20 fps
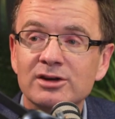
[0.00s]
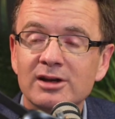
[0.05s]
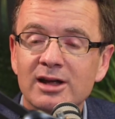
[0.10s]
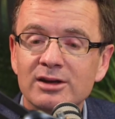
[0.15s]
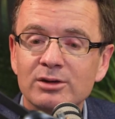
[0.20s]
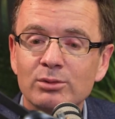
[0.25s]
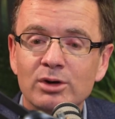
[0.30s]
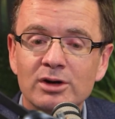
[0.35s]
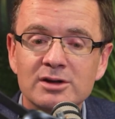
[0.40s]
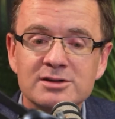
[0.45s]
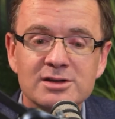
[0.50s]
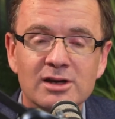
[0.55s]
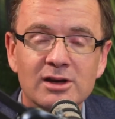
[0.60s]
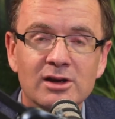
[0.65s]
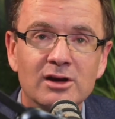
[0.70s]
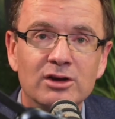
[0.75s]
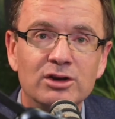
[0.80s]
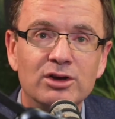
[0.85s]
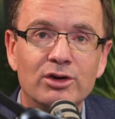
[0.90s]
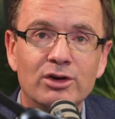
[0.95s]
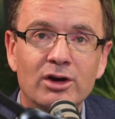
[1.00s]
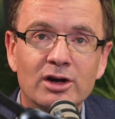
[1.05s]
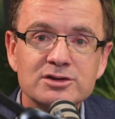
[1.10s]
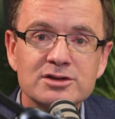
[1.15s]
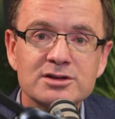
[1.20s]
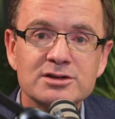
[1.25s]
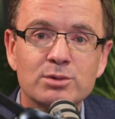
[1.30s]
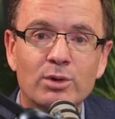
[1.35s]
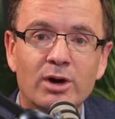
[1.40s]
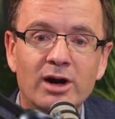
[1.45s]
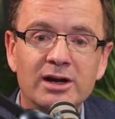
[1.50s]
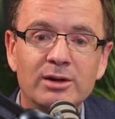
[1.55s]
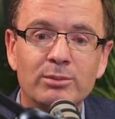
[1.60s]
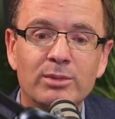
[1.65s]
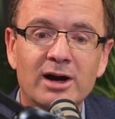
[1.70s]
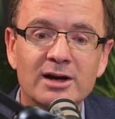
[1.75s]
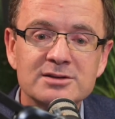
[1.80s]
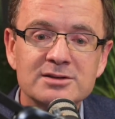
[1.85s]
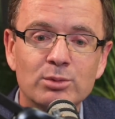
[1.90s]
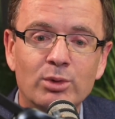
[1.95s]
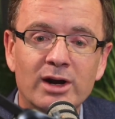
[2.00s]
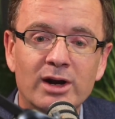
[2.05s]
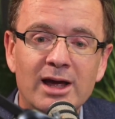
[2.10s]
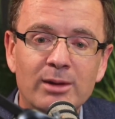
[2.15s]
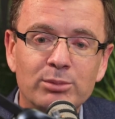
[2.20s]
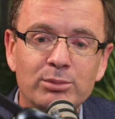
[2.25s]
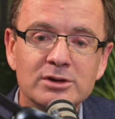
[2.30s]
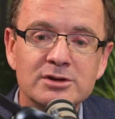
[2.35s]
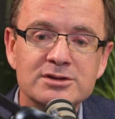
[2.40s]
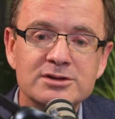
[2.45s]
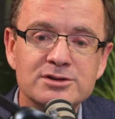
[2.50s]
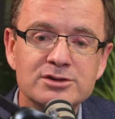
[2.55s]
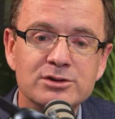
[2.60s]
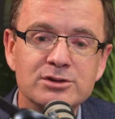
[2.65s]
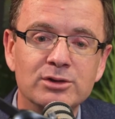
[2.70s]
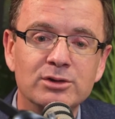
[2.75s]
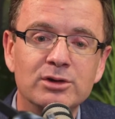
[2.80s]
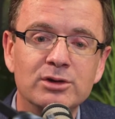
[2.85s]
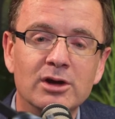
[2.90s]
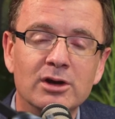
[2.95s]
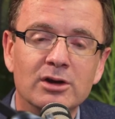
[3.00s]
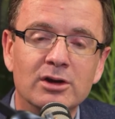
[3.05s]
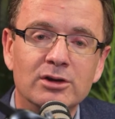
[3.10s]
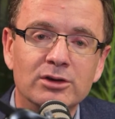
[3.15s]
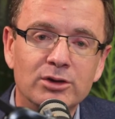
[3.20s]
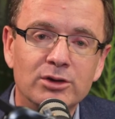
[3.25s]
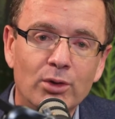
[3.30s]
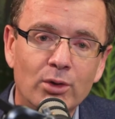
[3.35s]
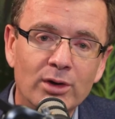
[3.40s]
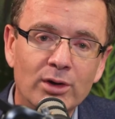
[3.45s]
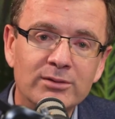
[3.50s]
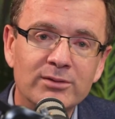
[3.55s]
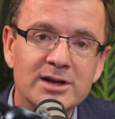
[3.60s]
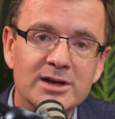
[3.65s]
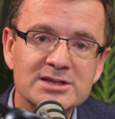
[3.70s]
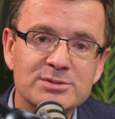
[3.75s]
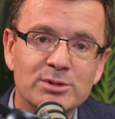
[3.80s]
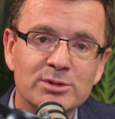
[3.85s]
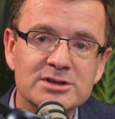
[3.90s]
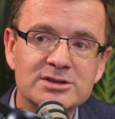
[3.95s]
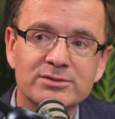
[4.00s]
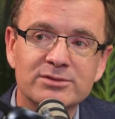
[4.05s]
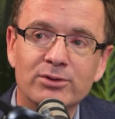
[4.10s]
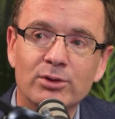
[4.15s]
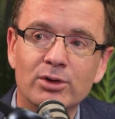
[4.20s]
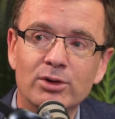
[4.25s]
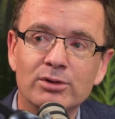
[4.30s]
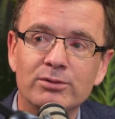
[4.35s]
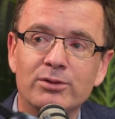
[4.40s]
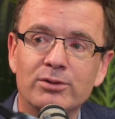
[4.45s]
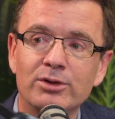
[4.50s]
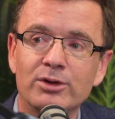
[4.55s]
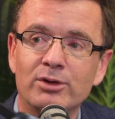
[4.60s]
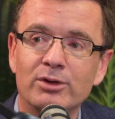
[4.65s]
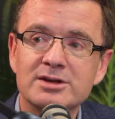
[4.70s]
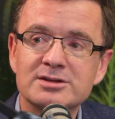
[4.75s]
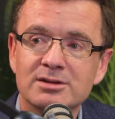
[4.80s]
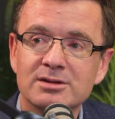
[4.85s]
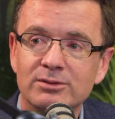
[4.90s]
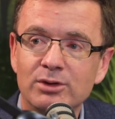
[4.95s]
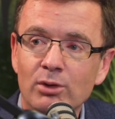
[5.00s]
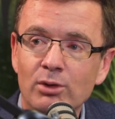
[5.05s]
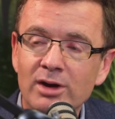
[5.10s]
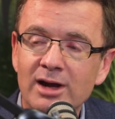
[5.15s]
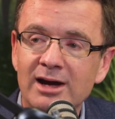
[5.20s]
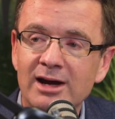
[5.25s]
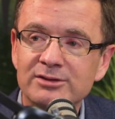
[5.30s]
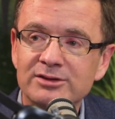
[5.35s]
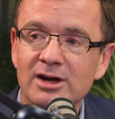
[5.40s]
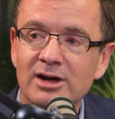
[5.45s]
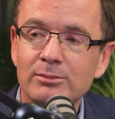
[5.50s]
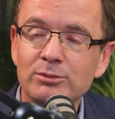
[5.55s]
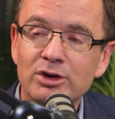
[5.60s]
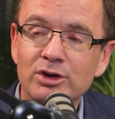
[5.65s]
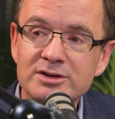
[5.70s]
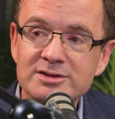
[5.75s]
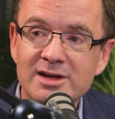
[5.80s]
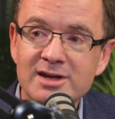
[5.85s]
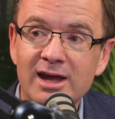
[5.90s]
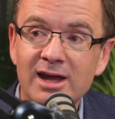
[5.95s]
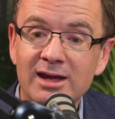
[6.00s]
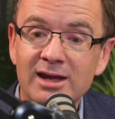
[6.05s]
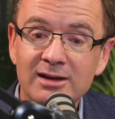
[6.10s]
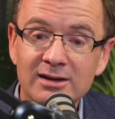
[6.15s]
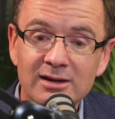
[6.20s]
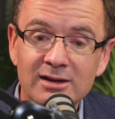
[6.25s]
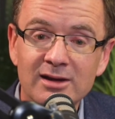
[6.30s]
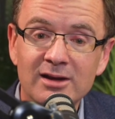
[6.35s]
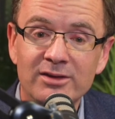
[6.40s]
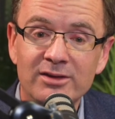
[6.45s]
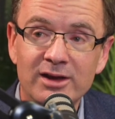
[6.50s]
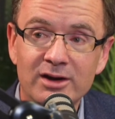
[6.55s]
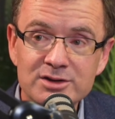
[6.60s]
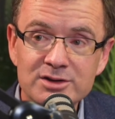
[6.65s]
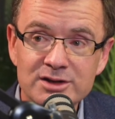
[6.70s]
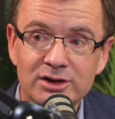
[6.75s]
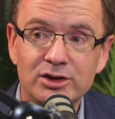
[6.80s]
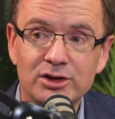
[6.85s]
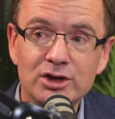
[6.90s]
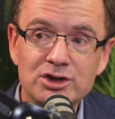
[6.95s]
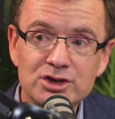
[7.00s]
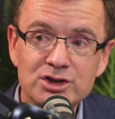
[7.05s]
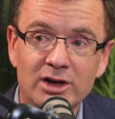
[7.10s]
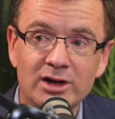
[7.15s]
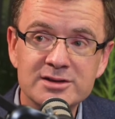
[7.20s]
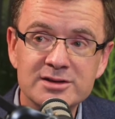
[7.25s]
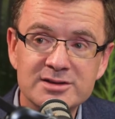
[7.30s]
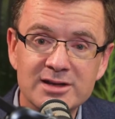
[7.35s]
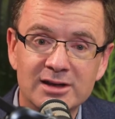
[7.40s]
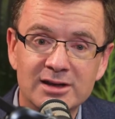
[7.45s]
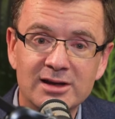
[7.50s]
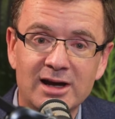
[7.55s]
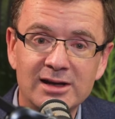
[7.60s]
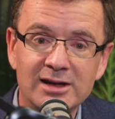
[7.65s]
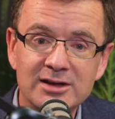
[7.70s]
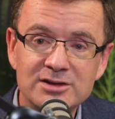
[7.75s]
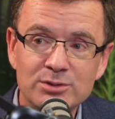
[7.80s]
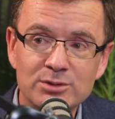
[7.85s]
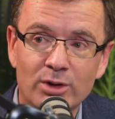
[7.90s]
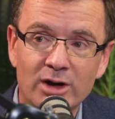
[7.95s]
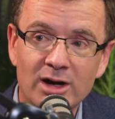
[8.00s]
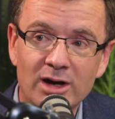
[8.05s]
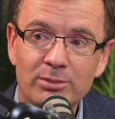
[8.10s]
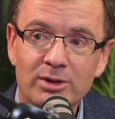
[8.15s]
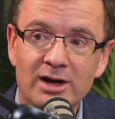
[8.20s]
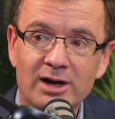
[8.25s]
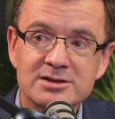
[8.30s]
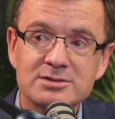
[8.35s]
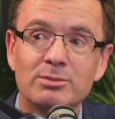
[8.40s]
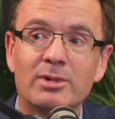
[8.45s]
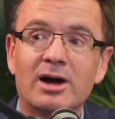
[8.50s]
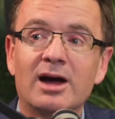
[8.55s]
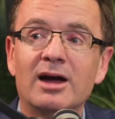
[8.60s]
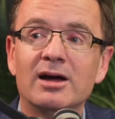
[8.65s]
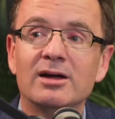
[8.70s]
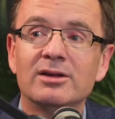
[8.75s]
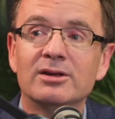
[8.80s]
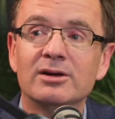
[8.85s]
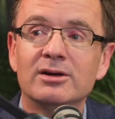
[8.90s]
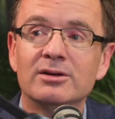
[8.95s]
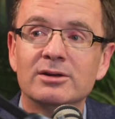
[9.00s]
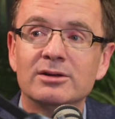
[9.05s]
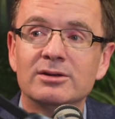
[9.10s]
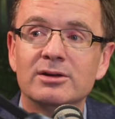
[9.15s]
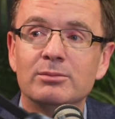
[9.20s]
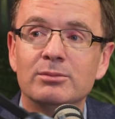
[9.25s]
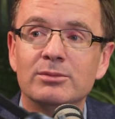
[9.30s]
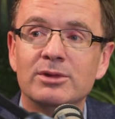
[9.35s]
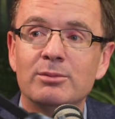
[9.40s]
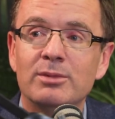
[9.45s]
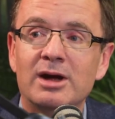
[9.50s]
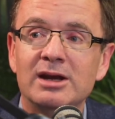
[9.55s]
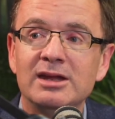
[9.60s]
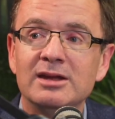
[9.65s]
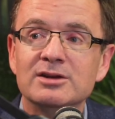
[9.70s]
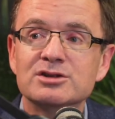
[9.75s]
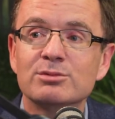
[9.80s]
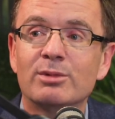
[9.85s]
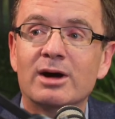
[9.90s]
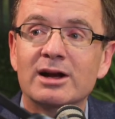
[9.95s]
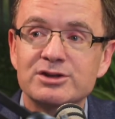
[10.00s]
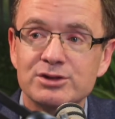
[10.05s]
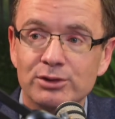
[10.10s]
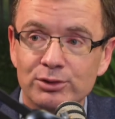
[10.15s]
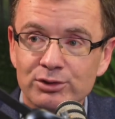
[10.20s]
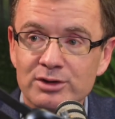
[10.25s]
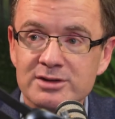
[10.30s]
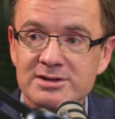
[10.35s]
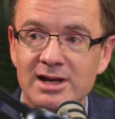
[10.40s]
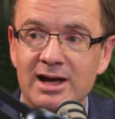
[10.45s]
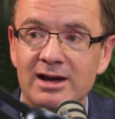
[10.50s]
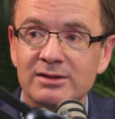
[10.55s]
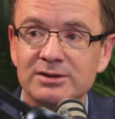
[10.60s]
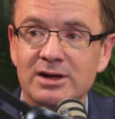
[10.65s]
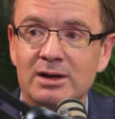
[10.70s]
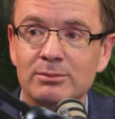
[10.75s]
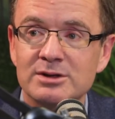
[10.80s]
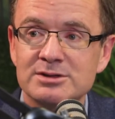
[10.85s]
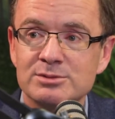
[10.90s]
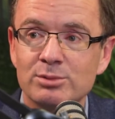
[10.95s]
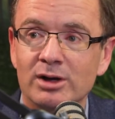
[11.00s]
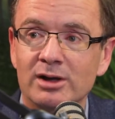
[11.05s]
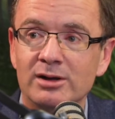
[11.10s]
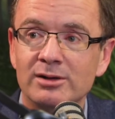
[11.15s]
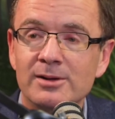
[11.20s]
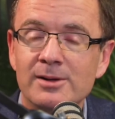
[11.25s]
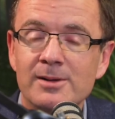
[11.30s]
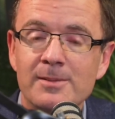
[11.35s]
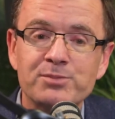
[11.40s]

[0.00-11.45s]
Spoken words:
In other words, you're not just worried about what happens to your investments for the rest of your lifetime. You're saying there's a good chance that I need to worry about the money into my children's lifetime as well.